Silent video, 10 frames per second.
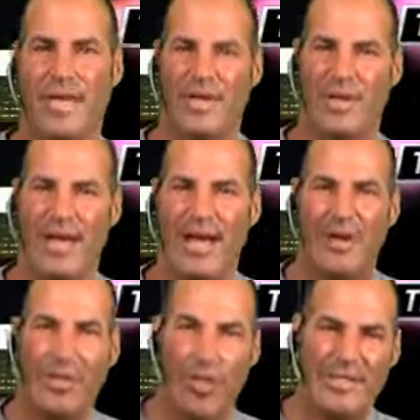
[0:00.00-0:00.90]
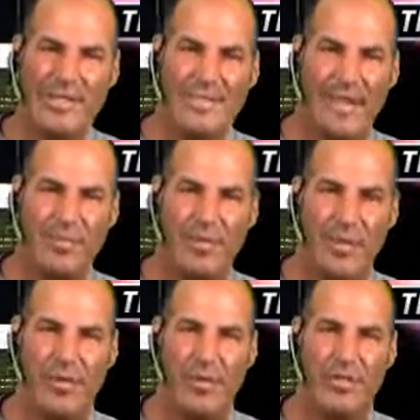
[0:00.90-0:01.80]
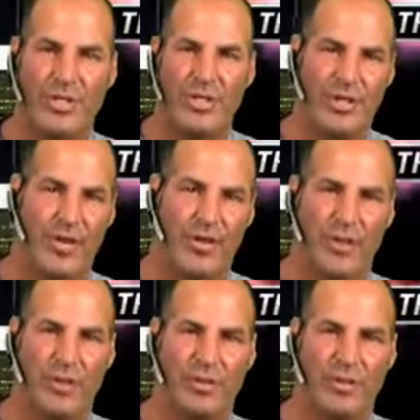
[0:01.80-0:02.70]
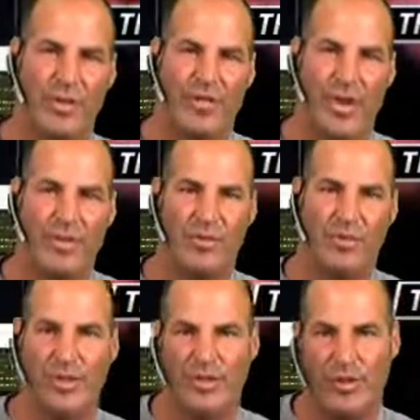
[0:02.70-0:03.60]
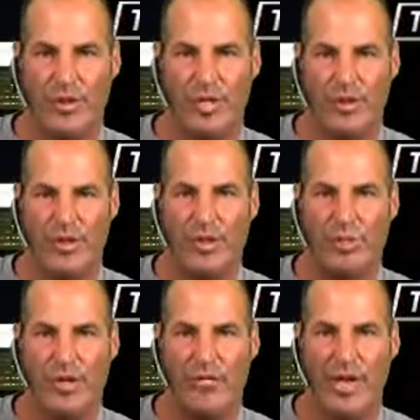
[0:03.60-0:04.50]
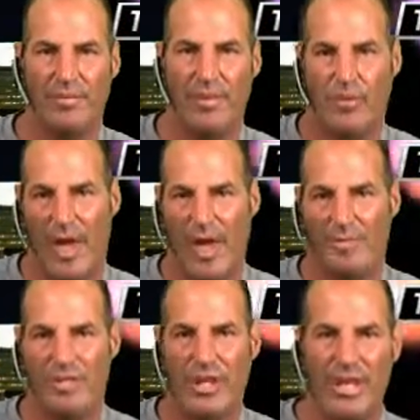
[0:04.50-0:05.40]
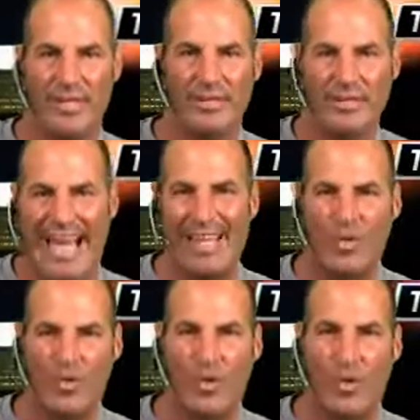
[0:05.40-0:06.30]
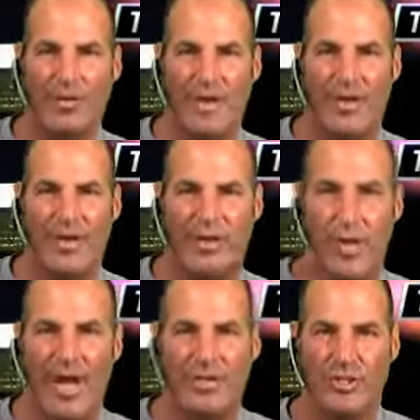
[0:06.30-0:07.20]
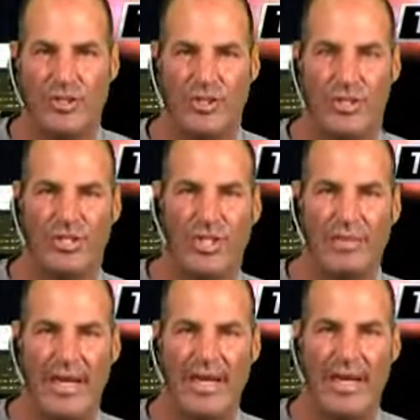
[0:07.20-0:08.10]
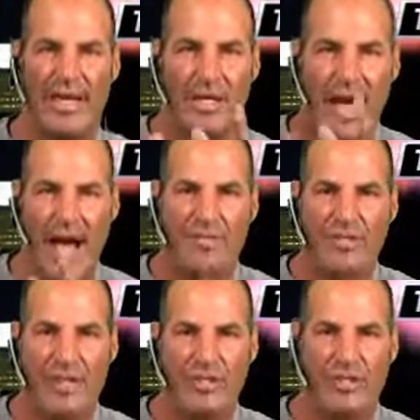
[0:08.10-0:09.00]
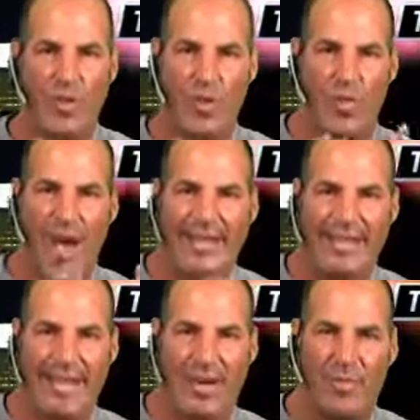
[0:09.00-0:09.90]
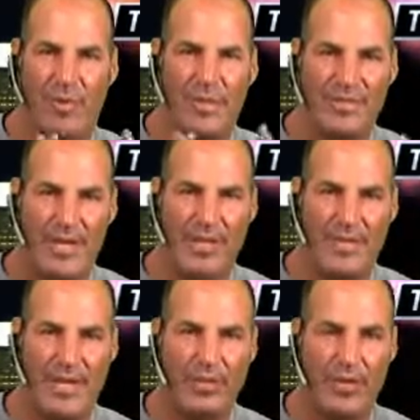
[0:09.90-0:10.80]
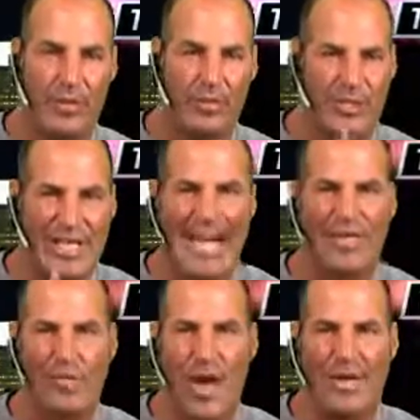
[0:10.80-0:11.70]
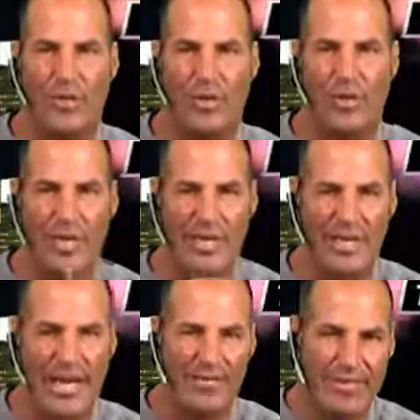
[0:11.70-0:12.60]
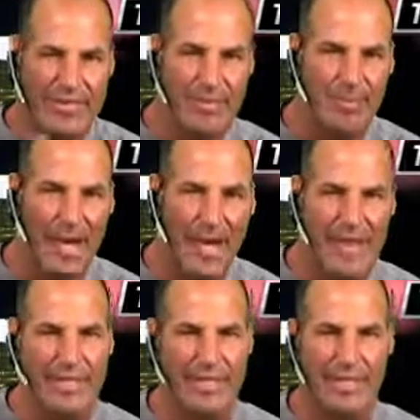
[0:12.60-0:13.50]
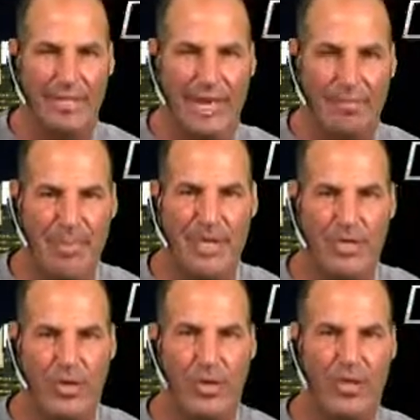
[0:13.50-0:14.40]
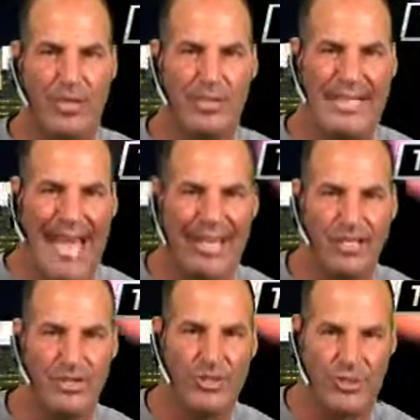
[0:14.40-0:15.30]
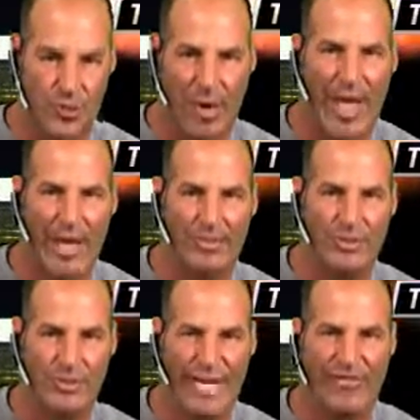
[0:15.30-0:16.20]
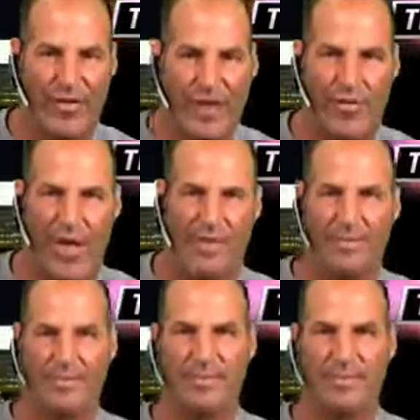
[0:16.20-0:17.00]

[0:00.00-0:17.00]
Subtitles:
Yeah, and you were kind of one step in those years. I know you lost a playoff game to Minnesota. You lost a playoff game to the Rams. Dallas was always better as well. So it just seemed like offense, you were right there, but your defense, although solid, Roger, kind of a step behind teams like Minnesota, Dallas, the Rams. That's fair, right?